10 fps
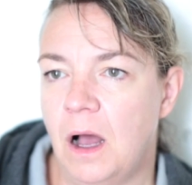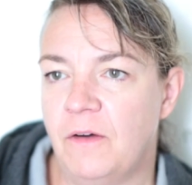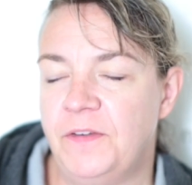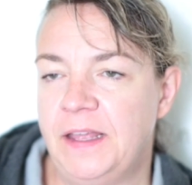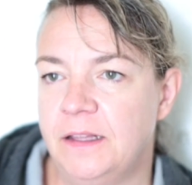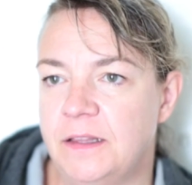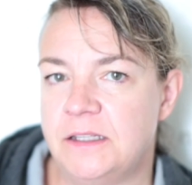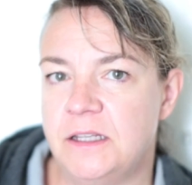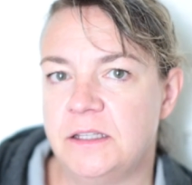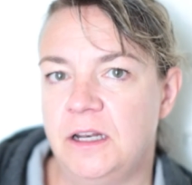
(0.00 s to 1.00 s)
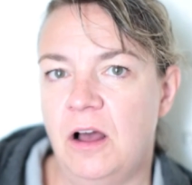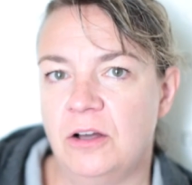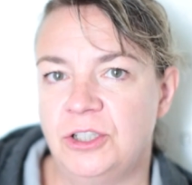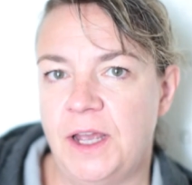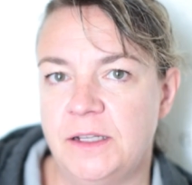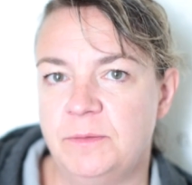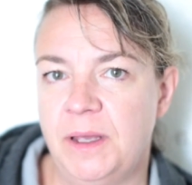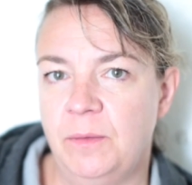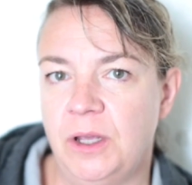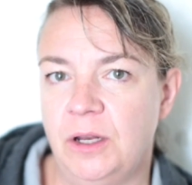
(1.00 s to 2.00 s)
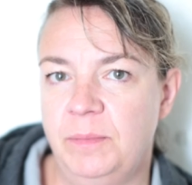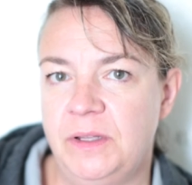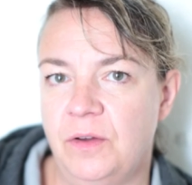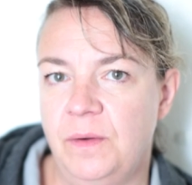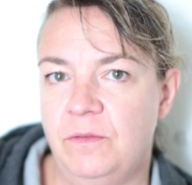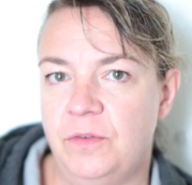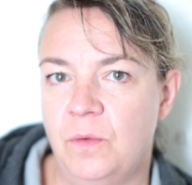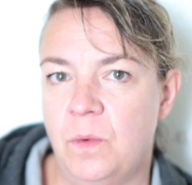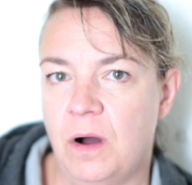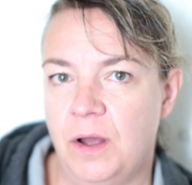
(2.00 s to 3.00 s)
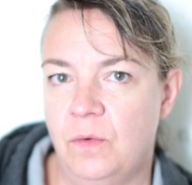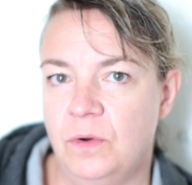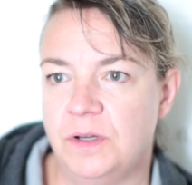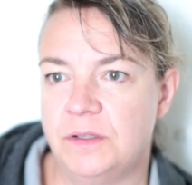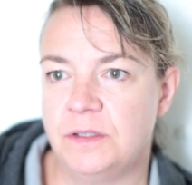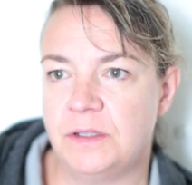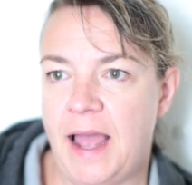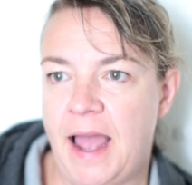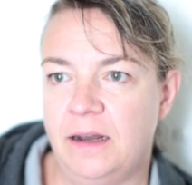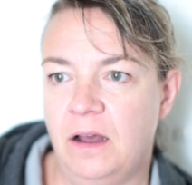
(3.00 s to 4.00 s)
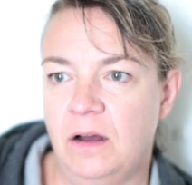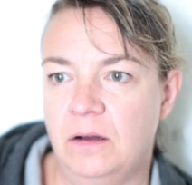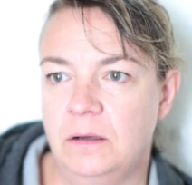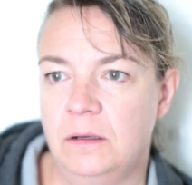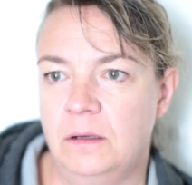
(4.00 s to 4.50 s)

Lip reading: think this is the last Shakespeare we're going to be doing for a while, because Hannah,